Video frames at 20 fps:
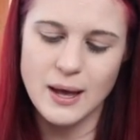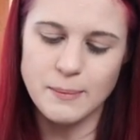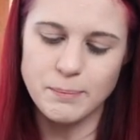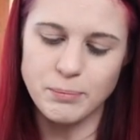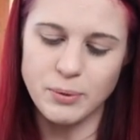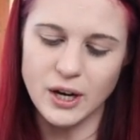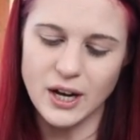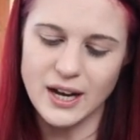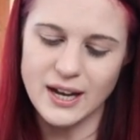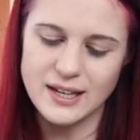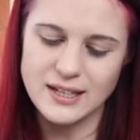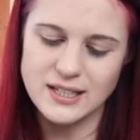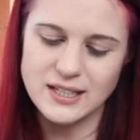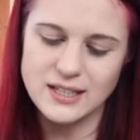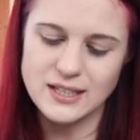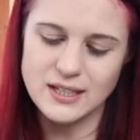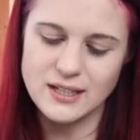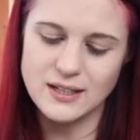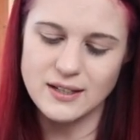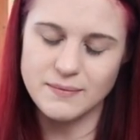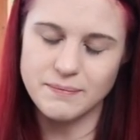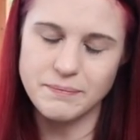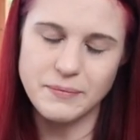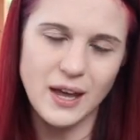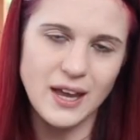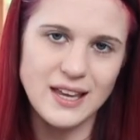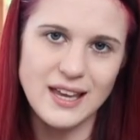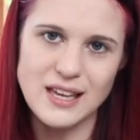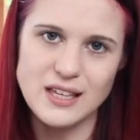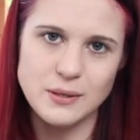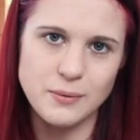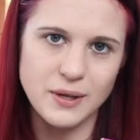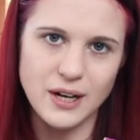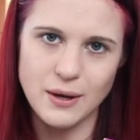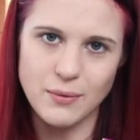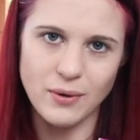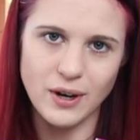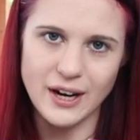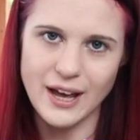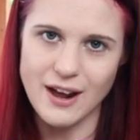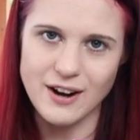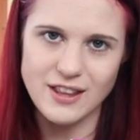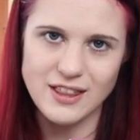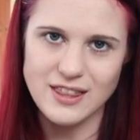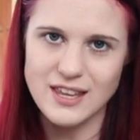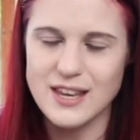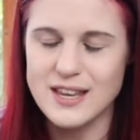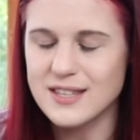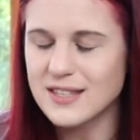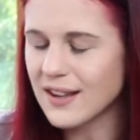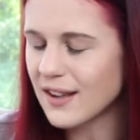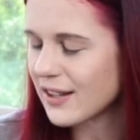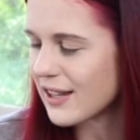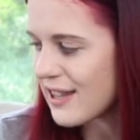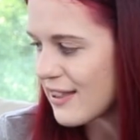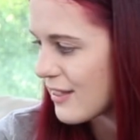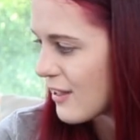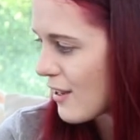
But I guess when I run out of these, I'll get